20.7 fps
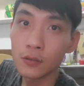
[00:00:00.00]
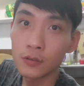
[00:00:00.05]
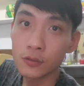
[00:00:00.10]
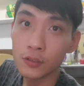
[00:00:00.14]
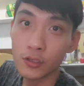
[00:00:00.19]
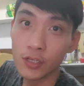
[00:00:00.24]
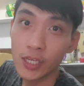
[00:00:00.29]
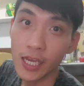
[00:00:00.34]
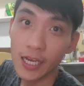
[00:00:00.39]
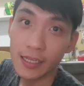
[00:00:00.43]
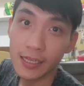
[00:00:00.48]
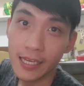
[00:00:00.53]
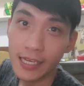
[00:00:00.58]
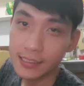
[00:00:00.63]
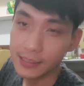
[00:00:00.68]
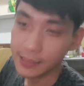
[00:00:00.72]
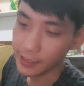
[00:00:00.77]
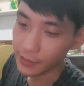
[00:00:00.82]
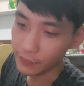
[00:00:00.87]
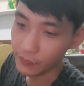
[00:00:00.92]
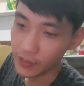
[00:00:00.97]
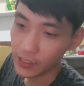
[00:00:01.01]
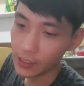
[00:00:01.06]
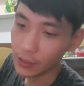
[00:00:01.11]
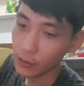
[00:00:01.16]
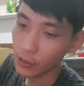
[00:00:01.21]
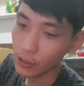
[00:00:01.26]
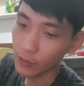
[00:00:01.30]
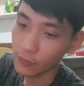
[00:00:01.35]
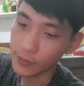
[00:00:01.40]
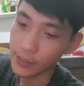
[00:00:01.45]
So yeah, that's the
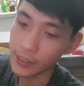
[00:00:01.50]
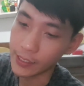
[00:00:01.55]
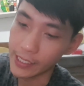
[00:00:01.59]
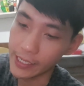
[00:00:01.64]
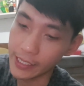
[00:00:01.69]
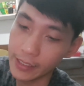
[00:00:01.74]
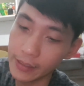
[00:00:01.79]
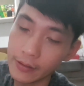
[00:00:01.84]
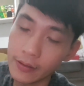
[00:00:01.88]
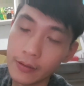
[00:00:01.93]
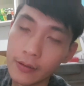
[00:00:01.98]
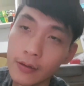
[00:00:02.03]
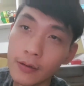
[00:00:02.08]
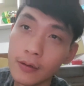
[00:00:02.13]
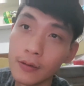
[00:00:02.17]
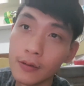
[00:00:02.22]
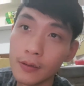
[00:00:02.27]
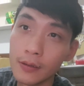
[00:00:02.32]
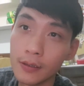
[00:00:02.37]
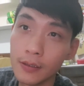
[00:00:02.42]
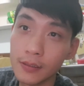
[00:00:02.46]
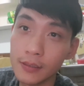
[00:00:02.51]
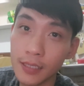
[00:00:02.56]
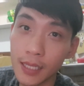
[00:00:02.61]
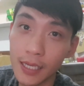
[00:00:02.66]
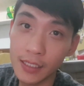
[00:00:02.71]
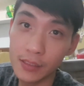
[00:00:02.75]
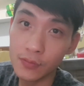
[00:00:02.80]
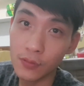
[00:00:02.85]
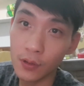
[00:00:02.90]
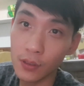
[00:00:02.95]
video of the day.
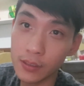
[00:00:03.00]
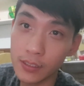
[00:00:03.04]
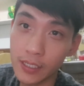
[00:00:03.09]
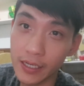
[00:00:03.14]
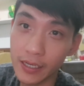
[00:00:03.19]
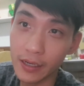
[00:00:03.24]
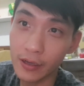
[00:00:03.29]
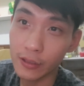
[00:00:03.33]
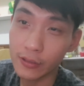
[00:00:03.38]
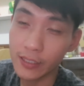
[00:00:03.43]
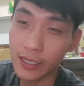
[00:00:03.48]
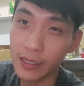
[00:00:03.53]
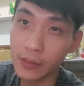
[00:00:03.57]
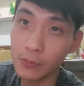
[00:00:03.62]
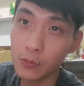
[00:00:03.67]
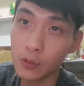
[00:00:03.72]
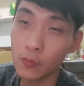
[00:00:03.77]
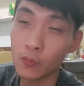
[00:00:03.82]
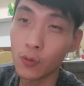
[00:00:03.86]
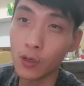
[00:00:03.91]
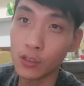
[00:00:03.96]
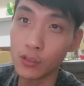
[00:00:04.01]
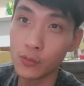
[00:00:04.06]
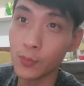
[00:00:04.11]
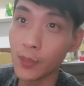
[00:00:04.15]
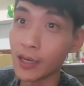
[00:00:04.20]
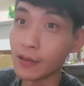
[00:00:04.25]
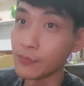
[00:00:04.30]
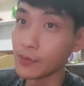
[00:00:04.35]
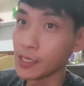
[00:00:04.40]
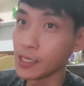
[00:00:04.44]
Thanks for taking your time to
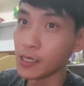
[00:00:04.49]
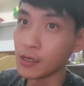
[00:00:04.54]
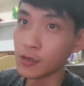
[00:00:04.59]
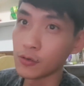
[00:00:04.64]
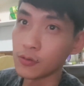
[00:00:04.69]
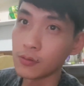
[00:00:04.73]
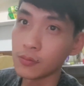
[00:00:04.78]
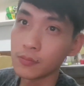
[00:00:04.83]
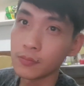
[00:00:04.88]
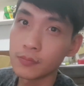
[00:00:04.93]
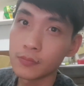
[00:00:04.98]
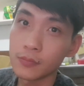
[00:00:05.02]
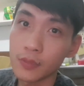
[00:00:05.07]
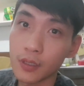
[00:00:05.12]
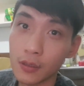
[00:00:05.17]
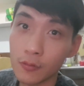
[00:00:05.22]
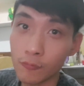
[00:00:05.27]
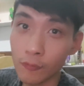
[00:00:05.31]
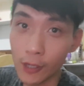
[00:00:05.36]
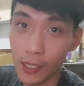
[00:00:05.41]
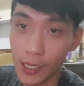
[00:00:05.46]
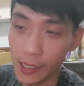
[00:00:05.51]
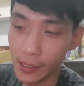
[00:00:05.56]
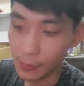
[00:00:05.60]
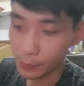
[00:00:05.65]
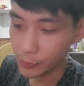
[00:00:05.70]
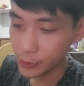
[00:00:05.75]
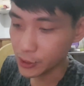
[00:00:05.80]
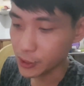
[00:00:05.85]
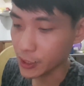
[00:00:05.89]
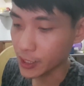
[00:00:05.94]
watch my video. Really
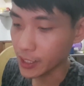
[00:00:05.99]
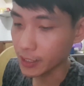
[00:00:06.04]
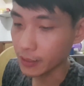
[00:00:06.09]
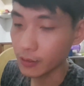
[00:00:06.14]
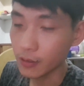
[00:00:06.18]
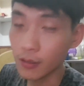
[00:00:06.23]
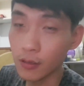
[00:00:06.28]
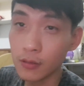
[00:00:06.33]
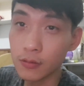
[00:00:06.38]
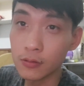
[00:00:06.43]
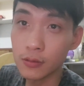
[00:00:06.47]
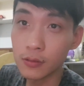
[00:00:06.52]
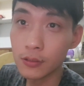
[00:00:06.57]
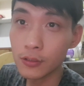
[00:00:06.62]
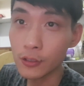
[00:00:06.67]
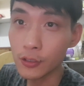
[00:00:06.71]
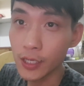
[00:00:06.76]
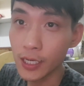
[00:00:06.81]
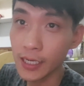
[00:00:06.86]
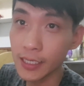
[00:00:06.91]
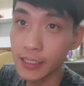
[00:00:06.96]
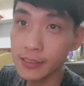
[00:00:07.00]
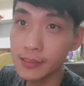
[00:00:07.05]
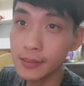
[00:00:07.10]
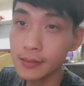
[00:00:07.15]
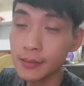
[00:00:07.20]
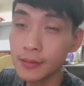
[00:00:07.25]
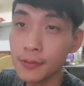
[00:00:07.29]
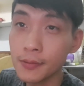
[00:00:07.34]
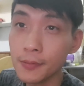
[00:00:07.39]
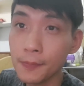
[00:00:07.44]
appreciate you
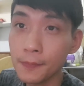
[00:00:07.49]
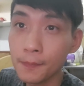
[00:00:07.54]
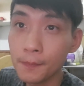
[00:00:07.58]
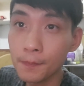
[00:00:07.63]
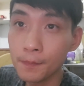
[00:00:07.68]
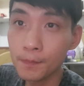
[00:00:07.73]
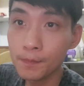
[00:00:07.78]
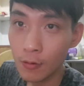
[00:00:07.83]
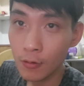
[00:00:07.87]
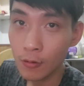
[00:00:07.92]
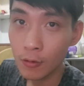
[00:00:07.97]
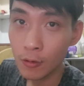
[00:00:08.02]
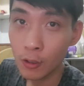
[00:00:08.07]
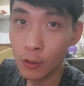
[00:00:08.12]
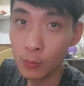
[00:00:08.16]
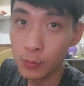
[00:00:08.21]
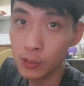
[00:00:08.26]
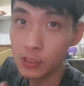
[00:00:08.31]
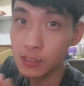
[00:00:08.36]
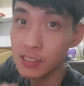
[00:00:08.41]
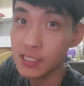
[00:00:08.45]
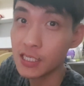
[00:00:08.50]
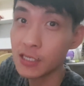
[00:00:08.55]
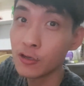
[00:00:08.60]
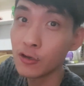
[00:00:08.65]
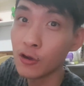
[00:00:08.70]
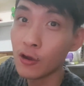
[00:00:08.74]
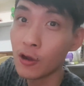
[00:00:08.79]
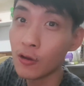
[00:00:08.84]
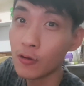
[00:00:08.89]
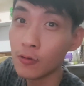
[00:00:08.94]
guys. Hope to see
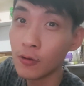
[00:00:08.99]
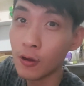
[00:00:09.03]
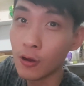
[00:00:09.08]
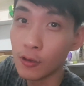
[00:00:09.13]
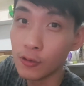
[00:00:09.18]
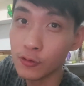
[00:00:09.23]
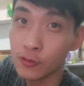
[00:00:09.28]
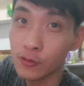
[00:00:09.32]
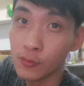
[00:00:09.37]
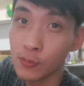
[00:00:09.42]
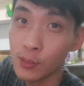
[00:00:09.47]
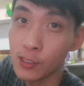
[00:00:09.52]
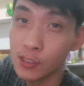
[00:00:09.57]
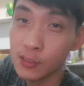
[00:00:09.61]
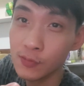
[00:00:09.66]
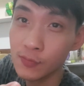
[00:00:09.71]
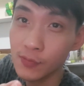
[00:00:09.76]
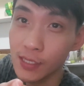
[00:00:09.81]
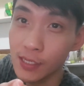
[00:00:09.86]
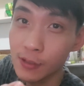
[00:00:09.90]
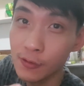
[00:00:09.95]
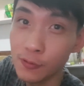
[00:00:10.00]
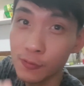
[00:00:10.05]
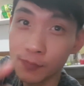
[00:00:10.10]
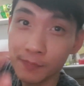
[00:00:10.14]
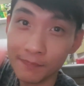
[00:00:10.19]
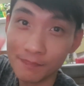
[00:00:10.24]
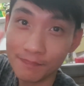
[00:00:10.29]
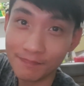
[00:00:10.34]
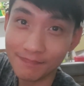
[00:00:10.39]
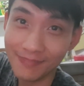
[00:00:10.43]
you on tomorrow's
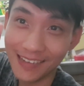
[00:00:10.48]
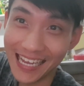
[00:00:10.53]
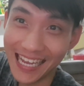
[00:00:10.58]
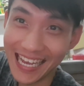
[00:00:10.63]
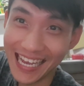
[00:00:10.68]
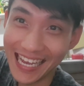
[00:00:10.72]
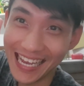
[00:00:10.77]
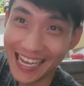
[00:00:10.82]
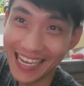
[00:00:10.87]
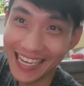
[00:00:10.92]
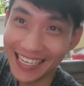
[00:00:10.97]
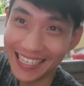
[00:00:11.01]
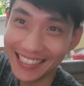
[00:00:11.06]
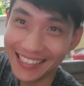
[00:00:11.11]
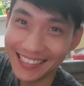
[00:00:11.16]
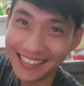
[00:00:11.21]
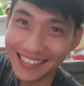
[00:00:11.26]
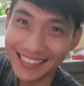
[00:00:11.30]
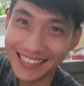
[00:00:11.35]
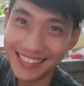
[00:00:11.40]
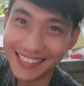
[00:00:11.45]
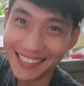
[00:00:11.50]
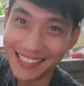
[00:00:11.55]
video. Bye!